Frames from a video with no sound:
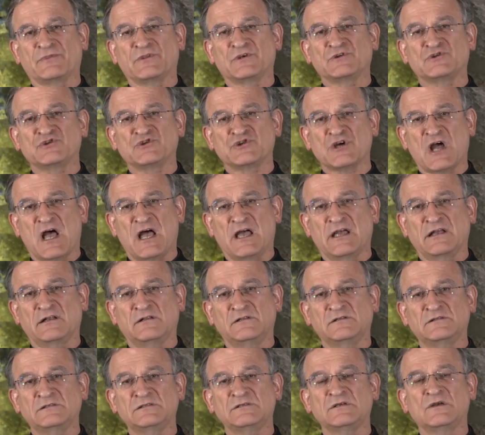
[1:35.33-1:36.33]
the
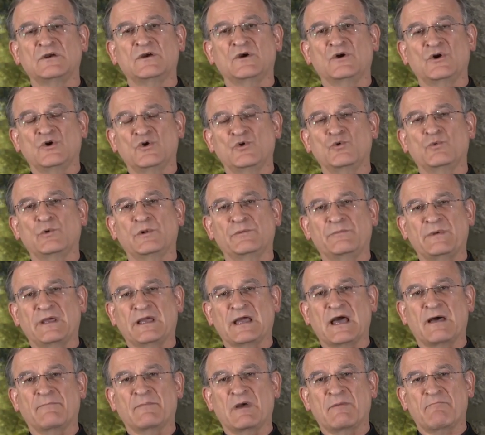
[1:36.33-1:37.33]
child who will
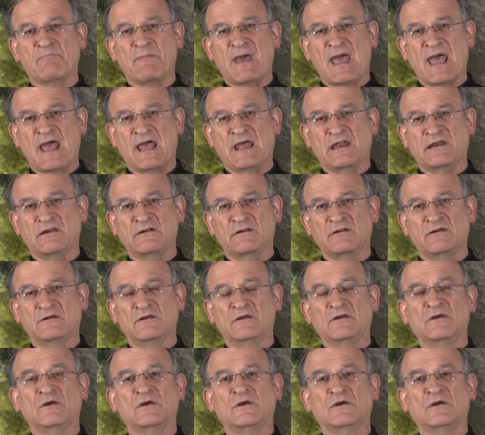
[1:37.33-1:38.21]
become a man,